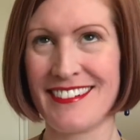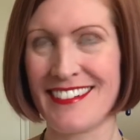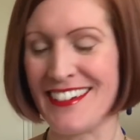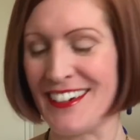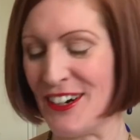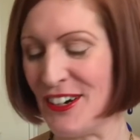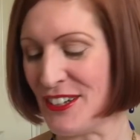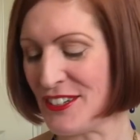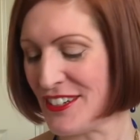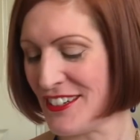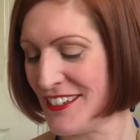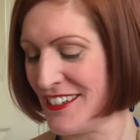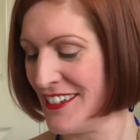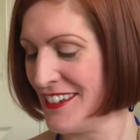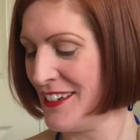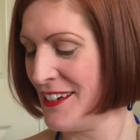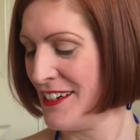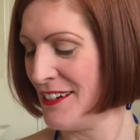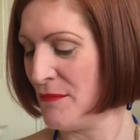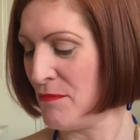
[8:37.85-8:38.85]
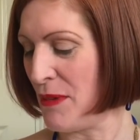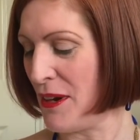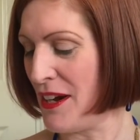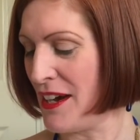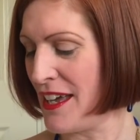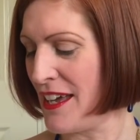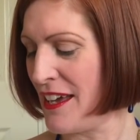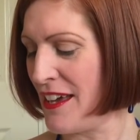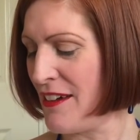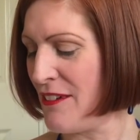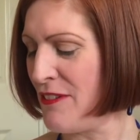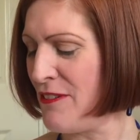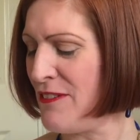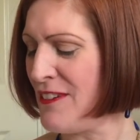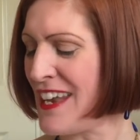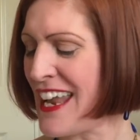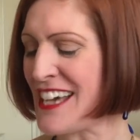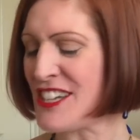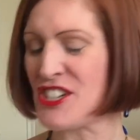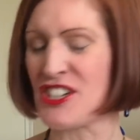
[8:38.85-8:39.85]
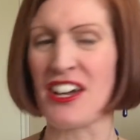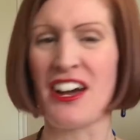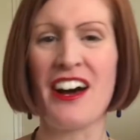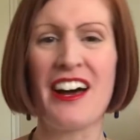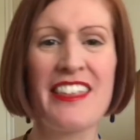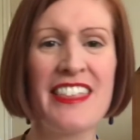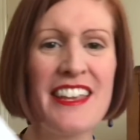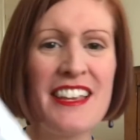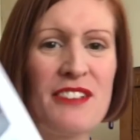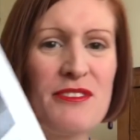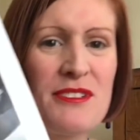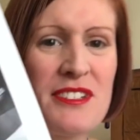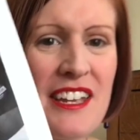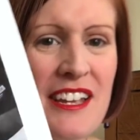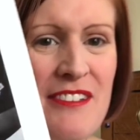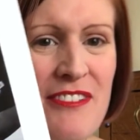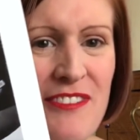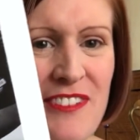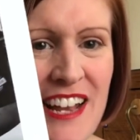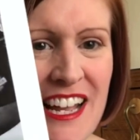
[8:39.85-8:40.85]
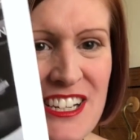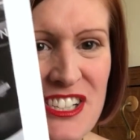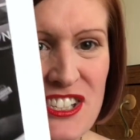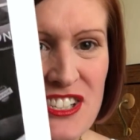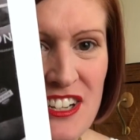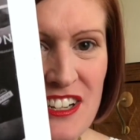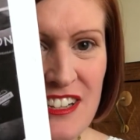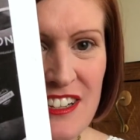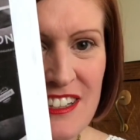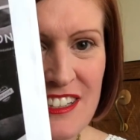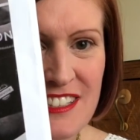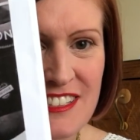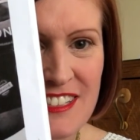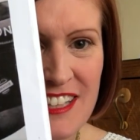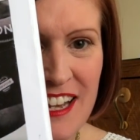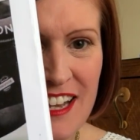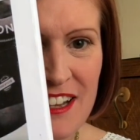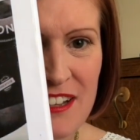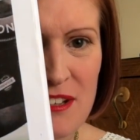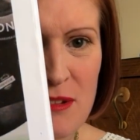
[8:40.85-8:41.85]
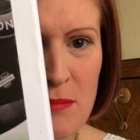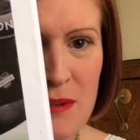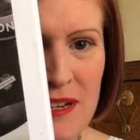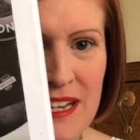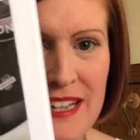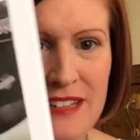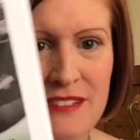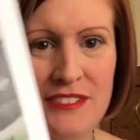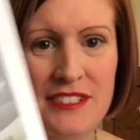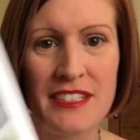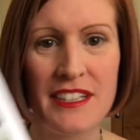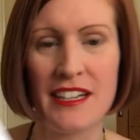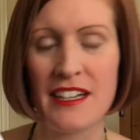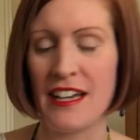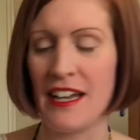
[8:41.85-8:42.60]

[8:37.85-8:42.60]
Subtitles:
God, by Flesher. I think you say Flesher, is that how you pronounce it?